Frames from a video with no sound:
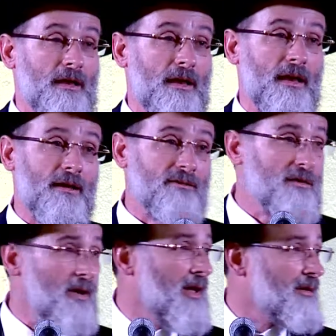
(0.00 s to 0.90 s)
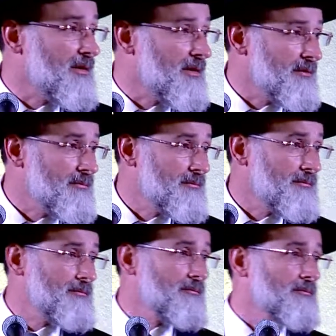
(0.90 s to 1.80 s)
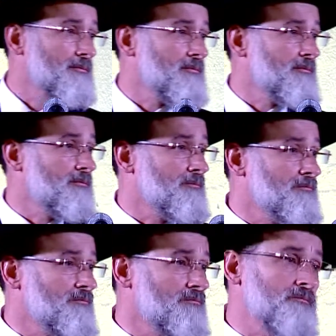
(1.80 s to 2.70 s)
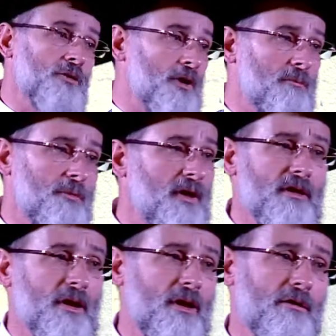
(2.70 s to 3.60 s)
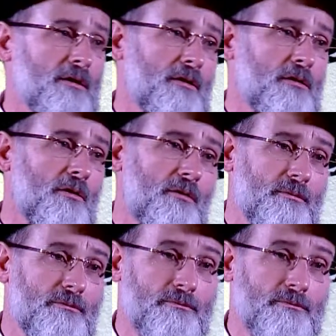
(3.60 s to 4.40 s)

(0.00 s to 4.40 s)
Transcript: And if not, you can barely hear it at all.